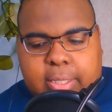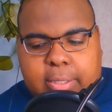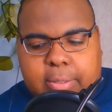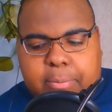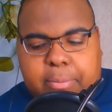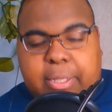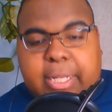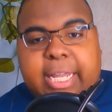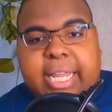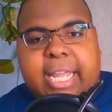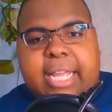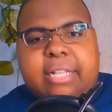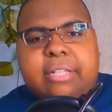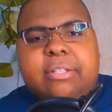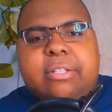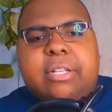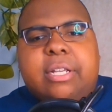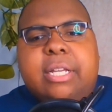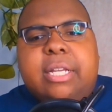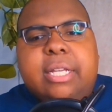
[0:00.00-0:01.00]

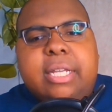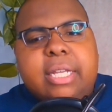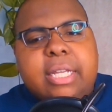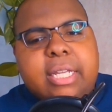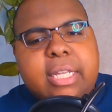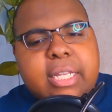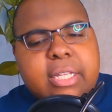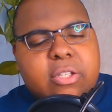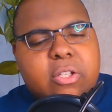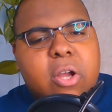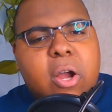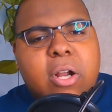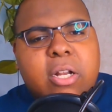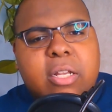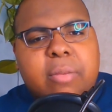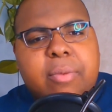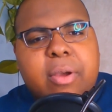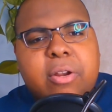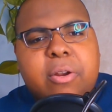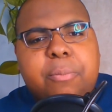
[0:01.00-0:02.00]
plans, talked
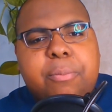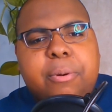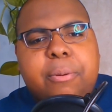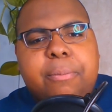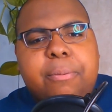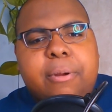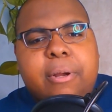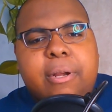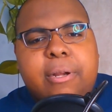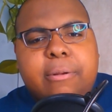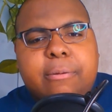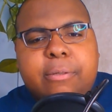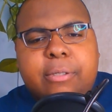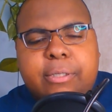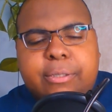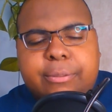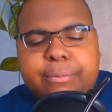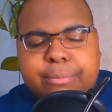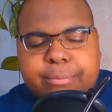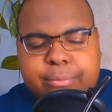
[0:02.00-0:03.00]
about a
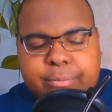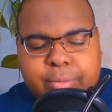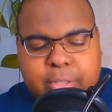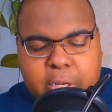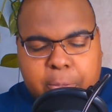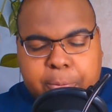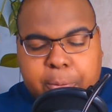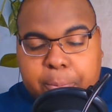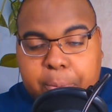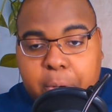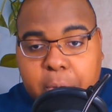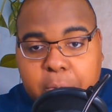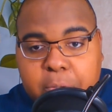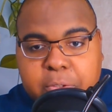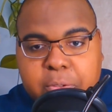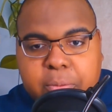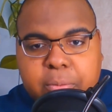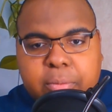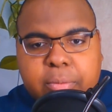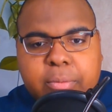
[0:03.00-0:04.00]

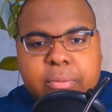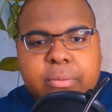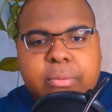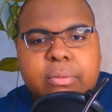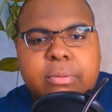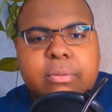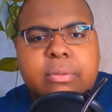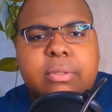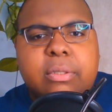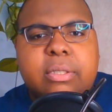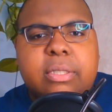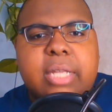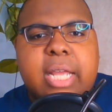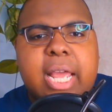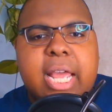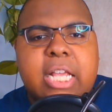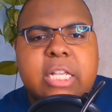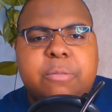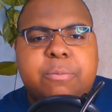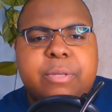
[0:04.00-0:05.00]
proposal that
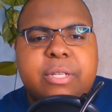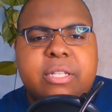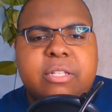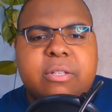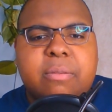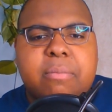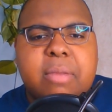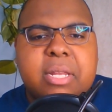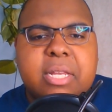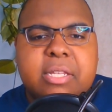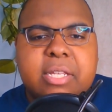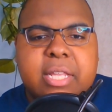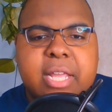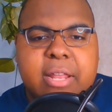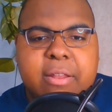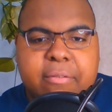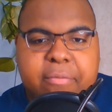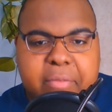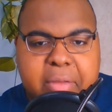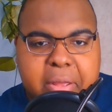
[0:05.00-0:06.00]
has been submitted to the
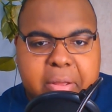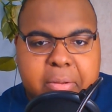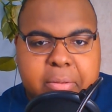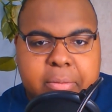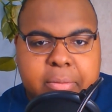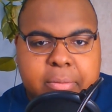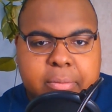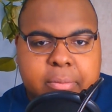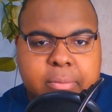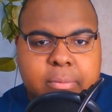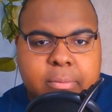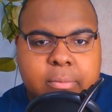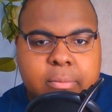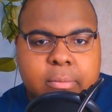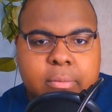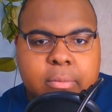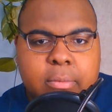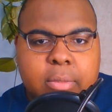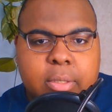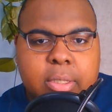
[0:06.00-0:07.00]
NFL
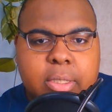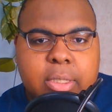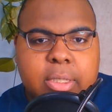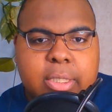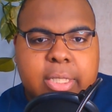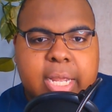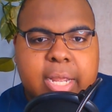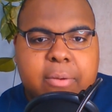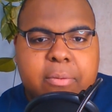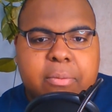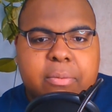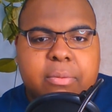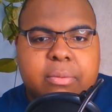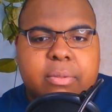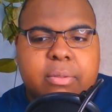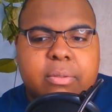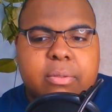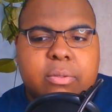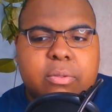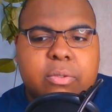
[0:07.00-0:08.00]
that
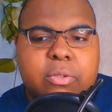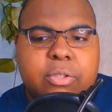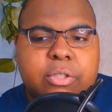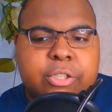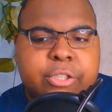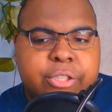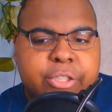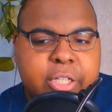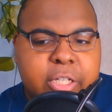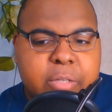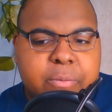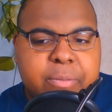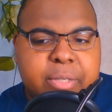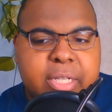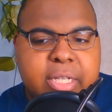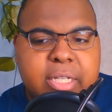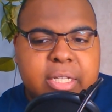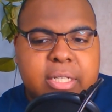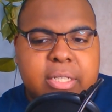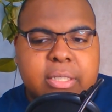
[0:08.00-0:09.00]
should
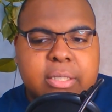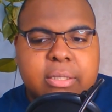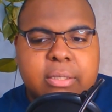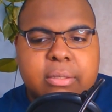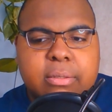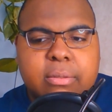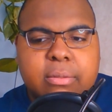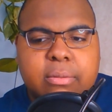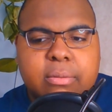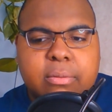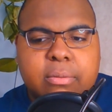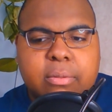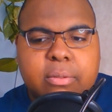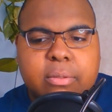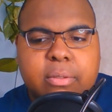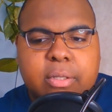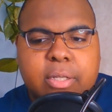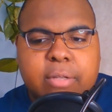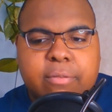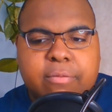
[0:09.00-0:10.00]
be
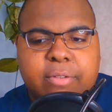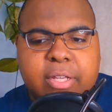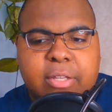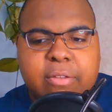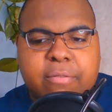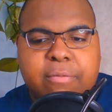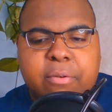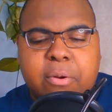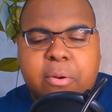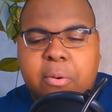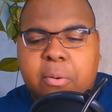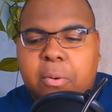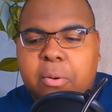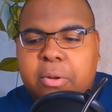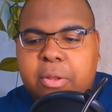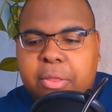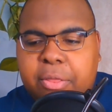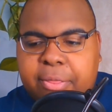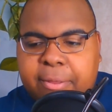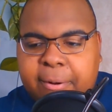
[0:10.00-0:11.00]
either voted on
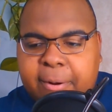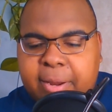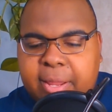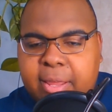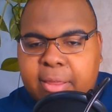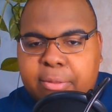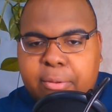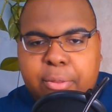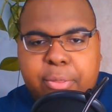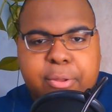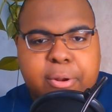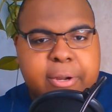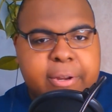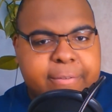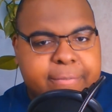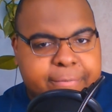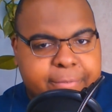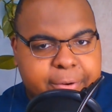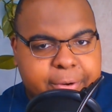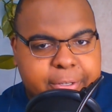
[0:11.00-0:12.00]
the 30th or
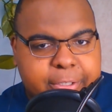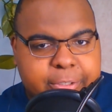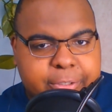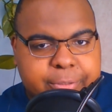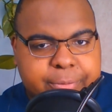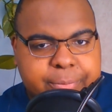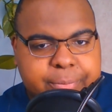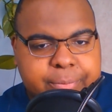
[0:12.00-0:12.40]
31st